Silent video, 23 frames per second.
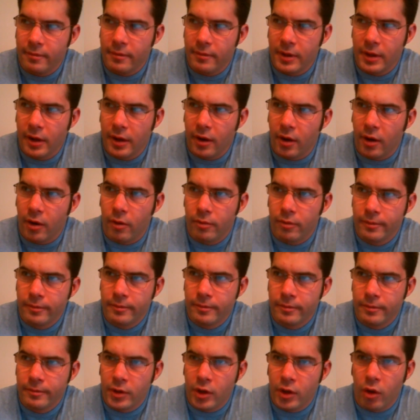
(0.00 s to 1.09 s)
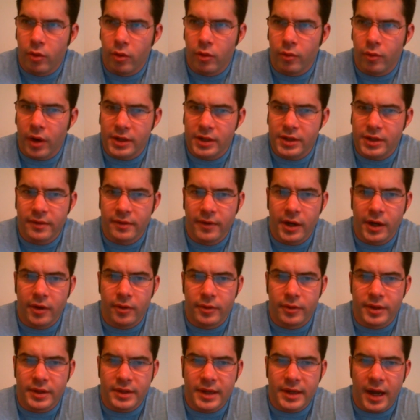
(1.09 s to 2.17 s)
go and watch the video
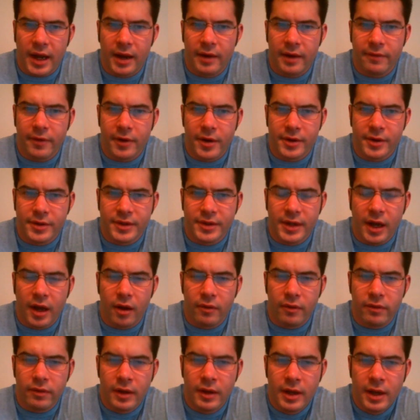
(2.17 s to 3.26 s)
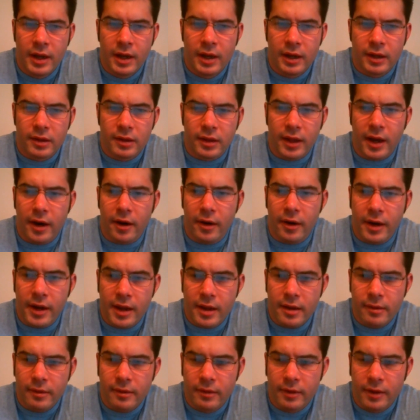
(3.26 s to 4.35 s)
and decide for yourself.
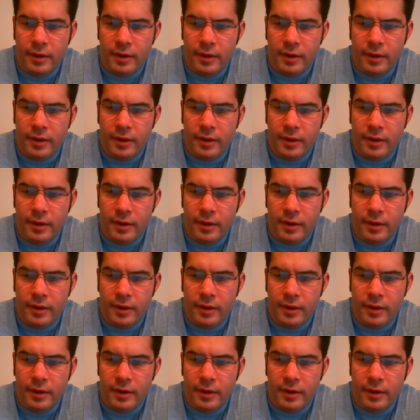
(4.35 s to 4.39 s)
Larry,